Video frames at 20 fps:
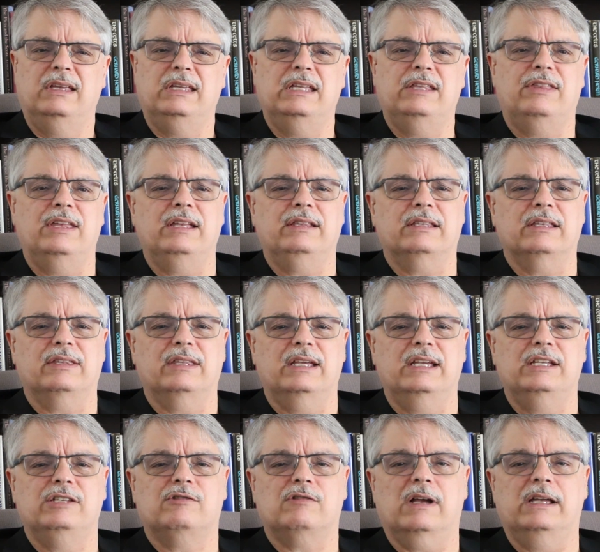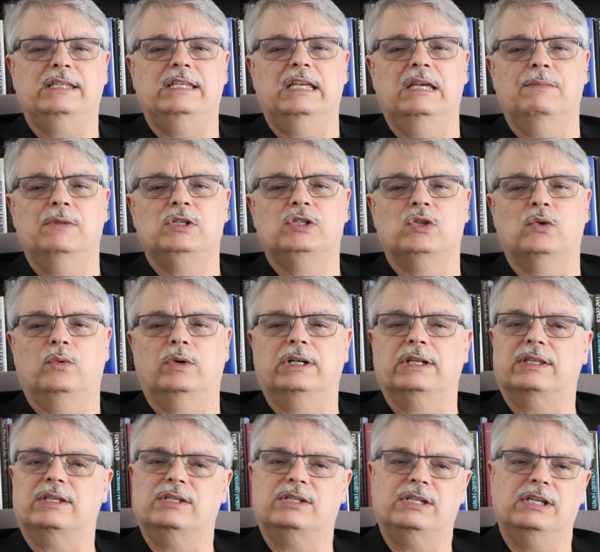You'd think that they tried to image the one
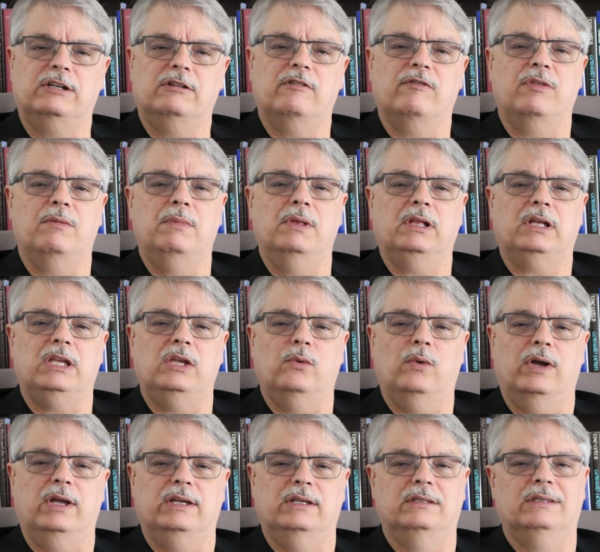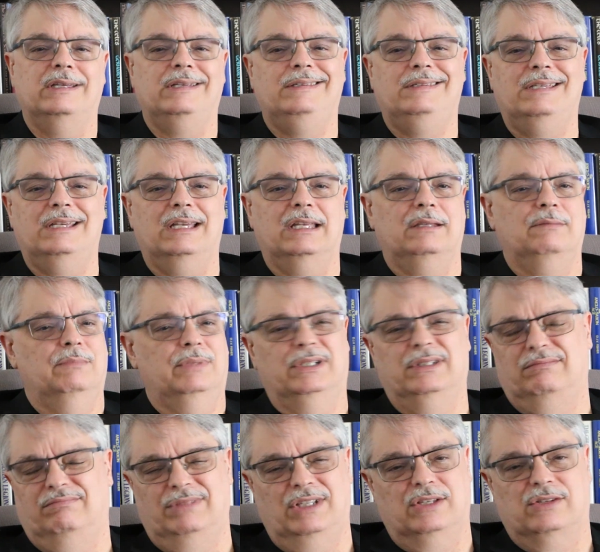at the center of the Milky Way, and they did,
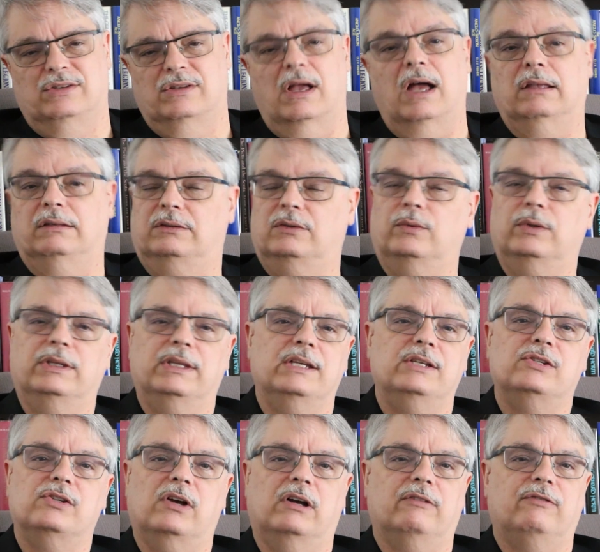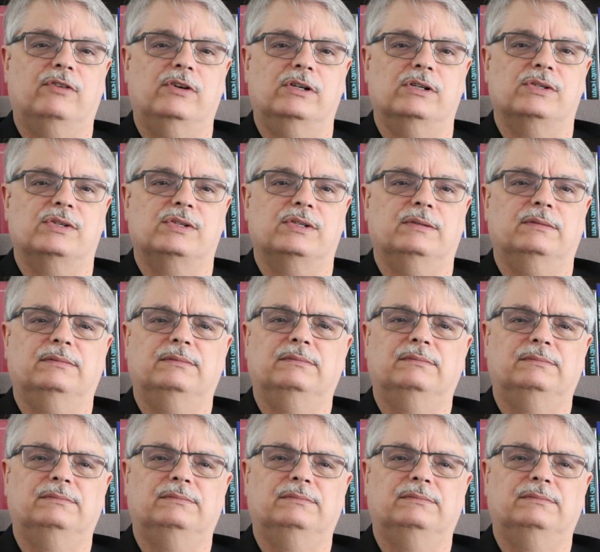but it's not the one they saw first.